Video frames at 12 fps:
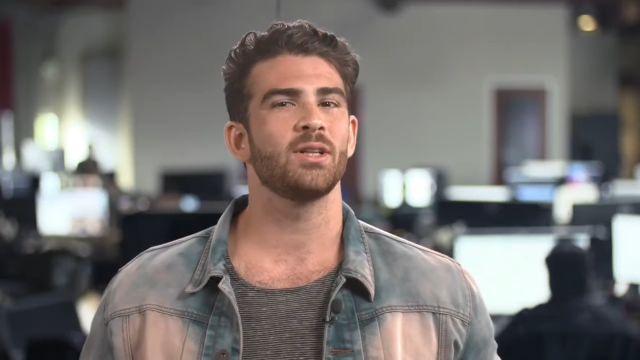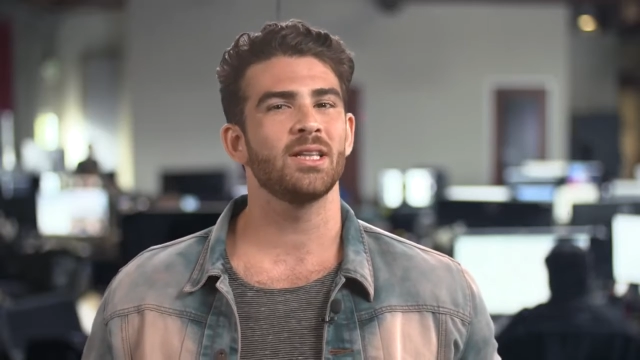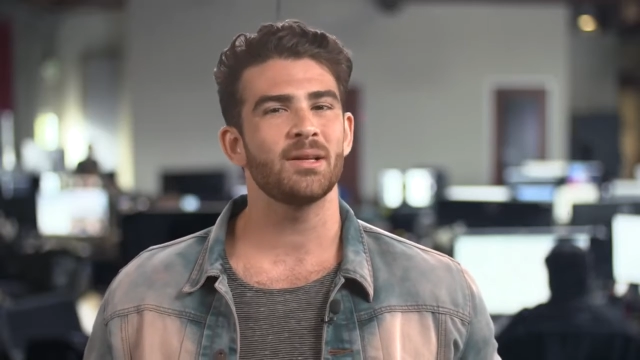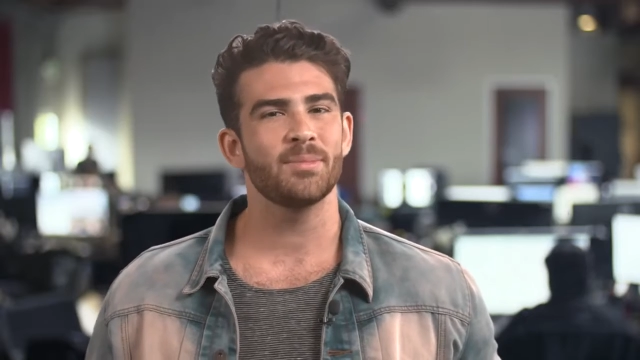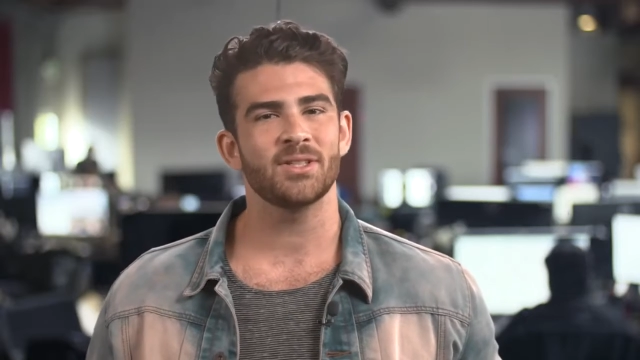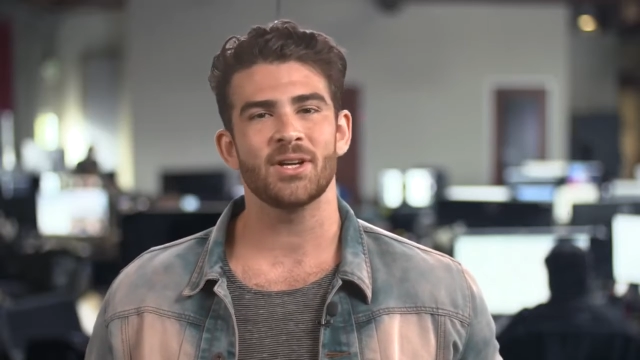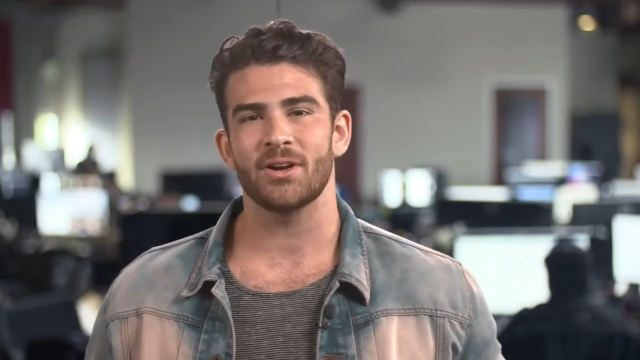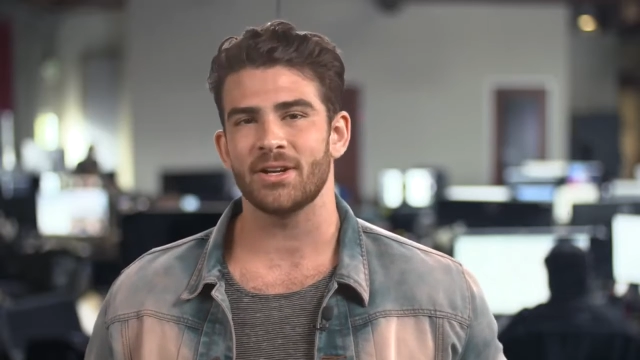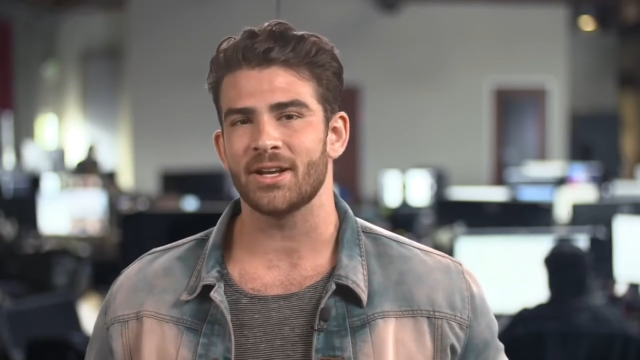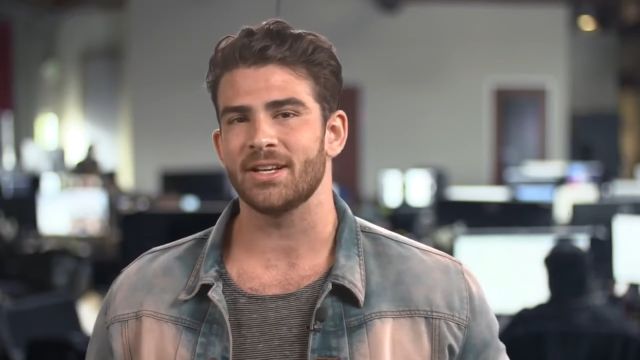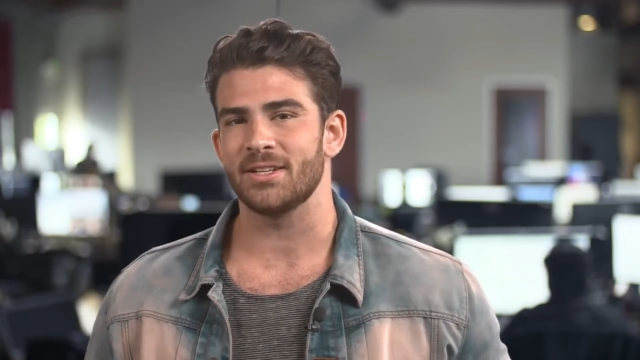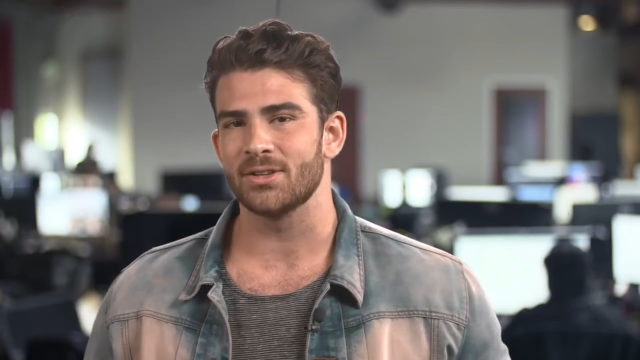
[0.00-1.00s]

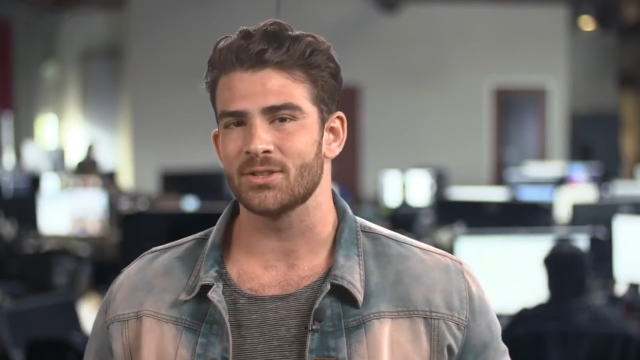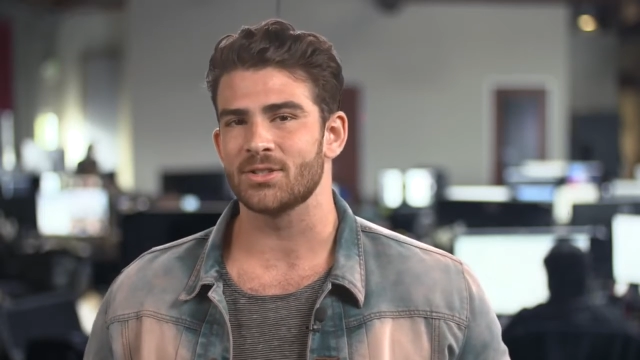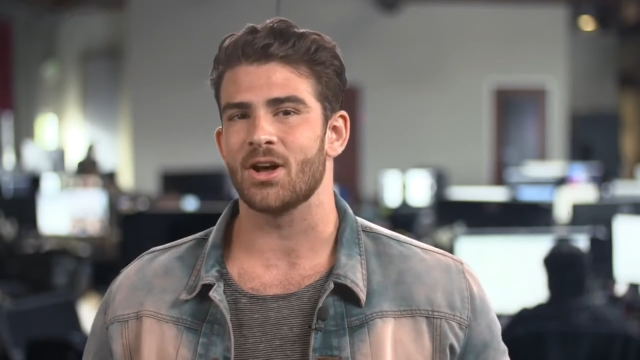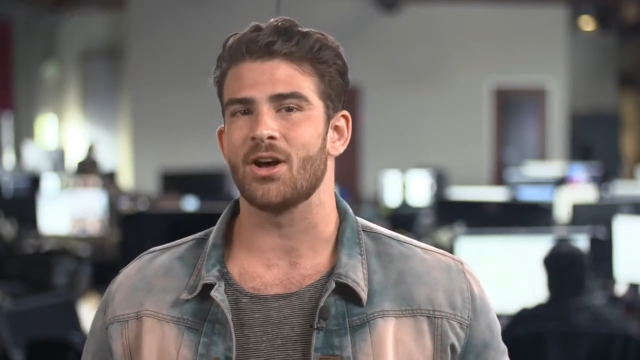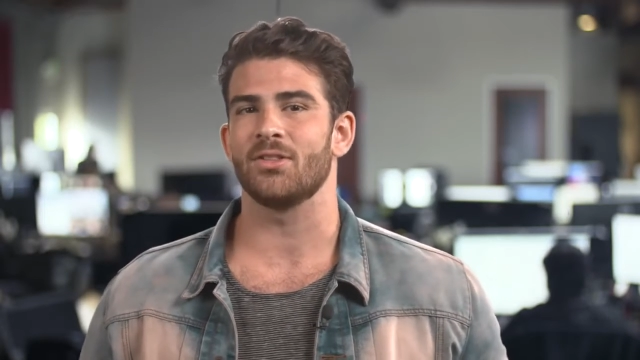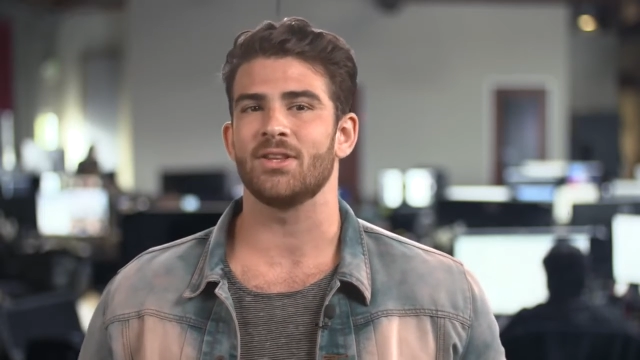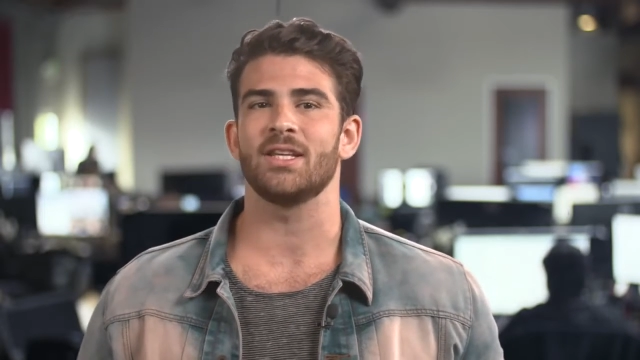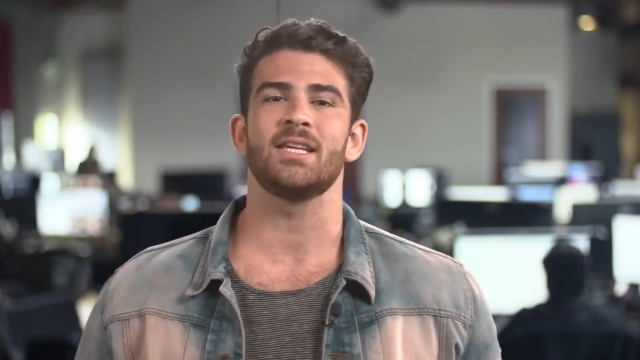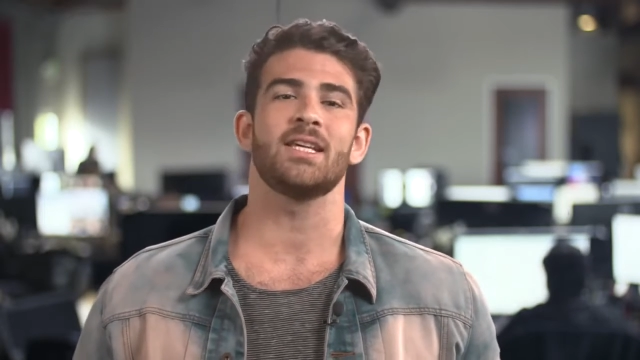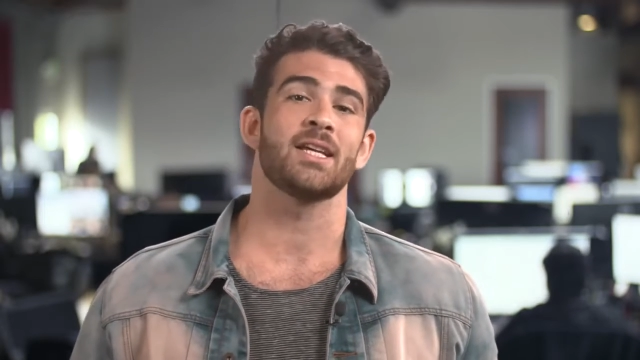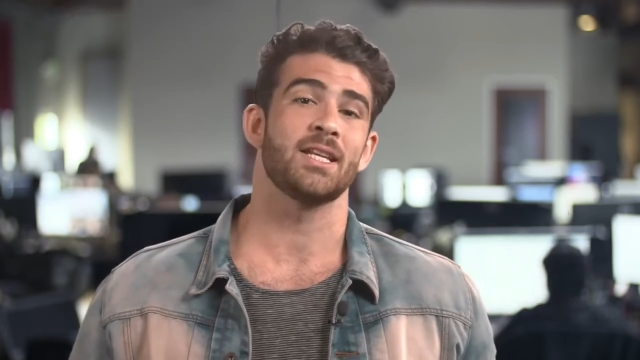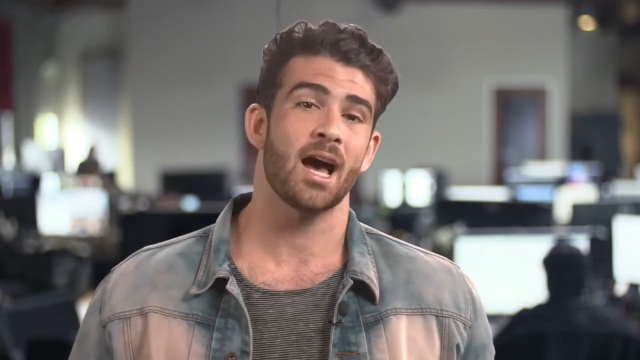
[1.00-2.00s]
libertarian ideals on
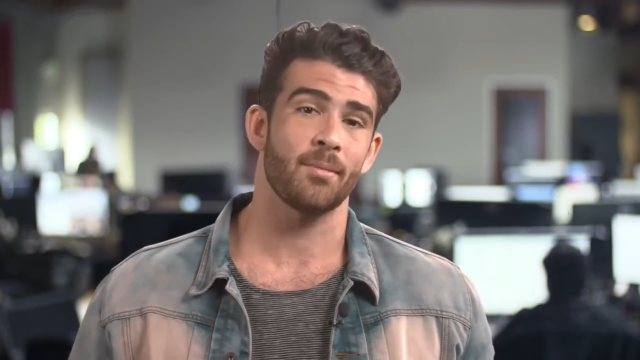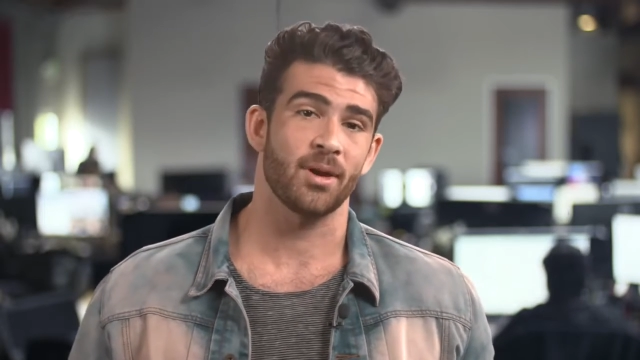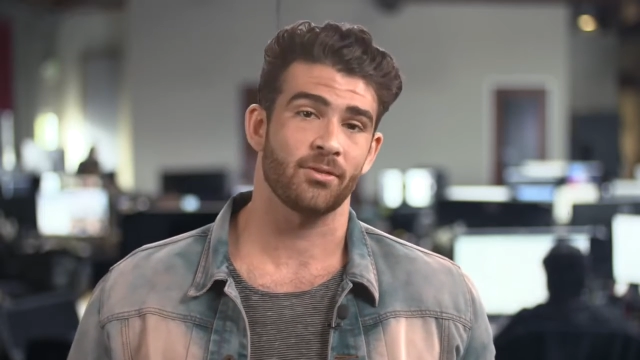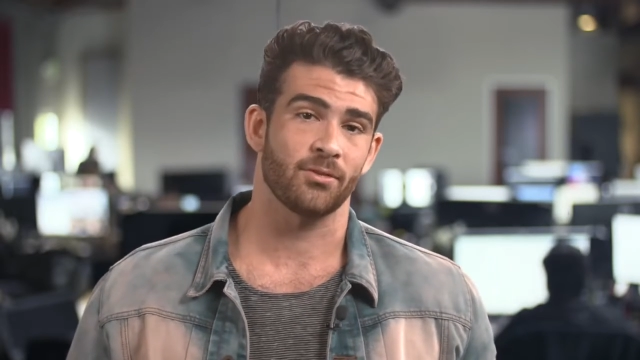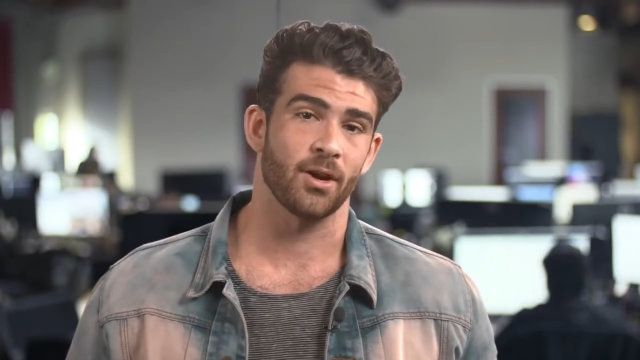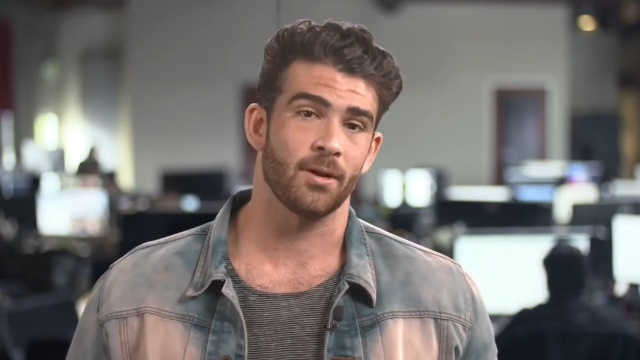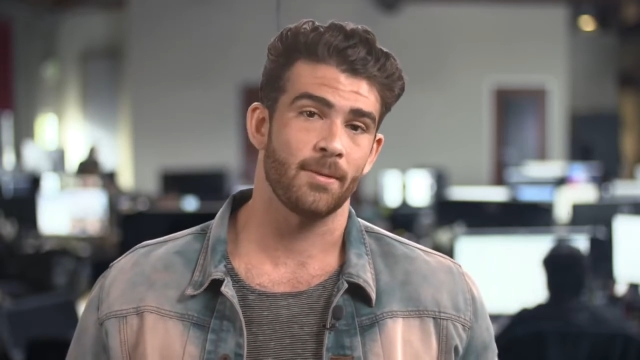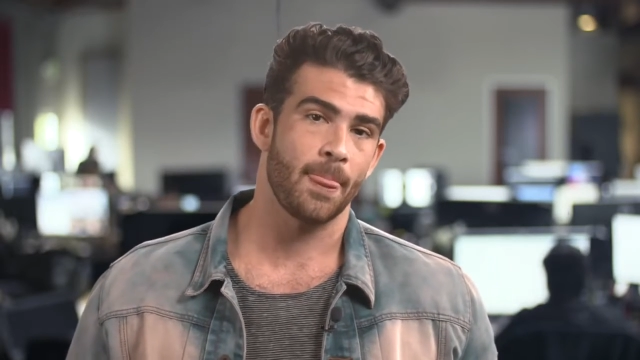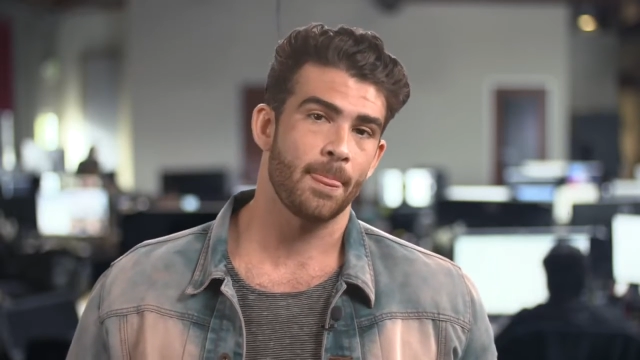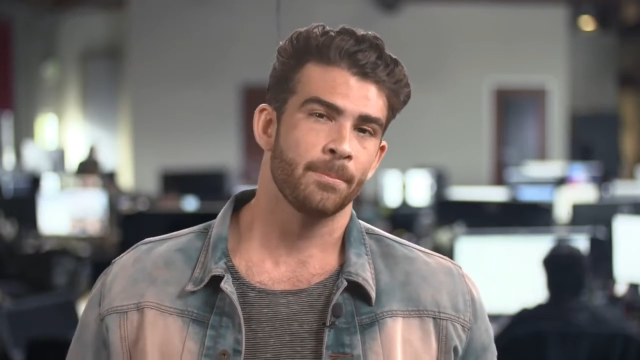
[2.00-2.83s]
the economic front.